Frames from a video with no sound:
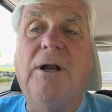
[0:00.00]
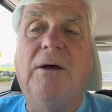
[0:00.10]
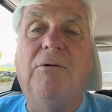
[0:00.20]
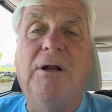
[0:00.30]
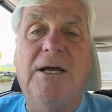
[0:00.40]

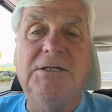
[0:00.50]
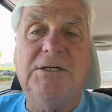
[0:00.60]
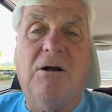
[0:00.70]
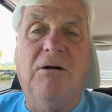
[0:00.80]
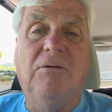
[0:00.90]
when I
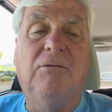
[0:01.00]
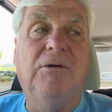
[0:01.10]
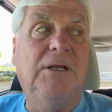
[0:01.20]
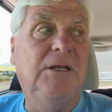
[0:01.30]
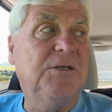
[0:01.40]
started
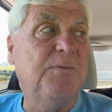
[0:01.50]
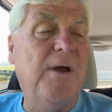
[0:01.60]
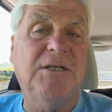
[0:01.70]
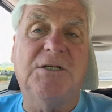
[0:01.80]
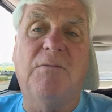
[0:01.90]
in this
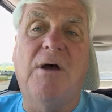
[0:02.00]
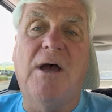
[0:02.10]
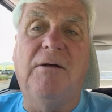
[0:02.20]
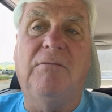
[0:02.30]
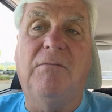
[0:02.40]

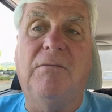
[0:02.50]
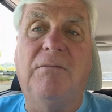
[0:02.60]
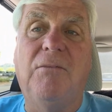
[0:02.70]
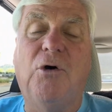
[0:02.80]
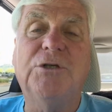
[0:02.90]
mastermind,
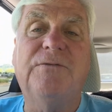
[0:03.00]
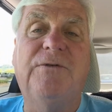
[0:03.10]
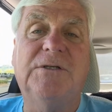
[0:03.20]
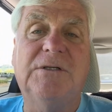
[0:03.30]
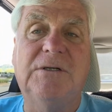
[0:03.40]
most of
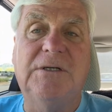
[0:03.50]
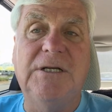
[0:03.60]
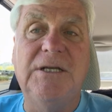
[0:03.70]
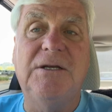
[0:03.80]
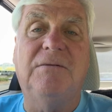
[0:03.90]
us
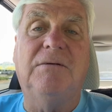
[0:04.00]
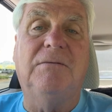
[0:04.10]
didn't